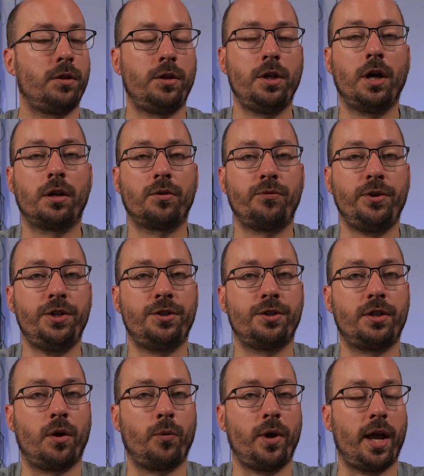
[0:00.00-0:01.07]
The other features
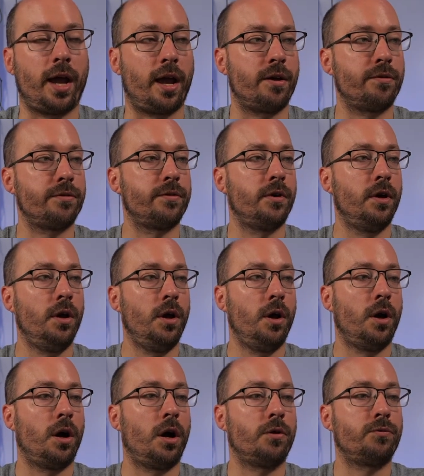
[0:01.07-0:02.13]
that we have
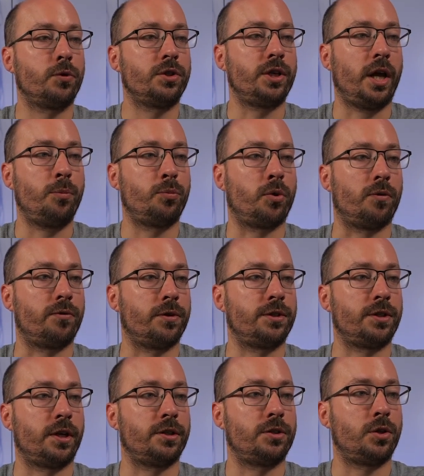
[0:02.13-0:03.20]
are for take profits
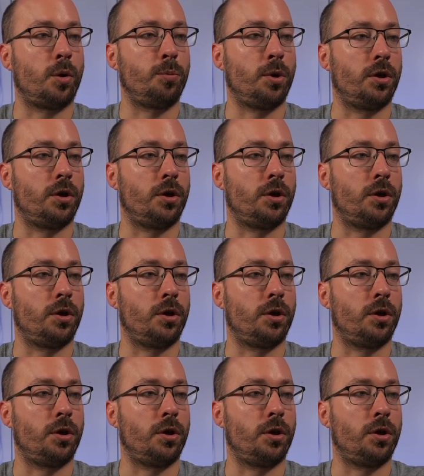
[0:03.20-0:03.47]
and stop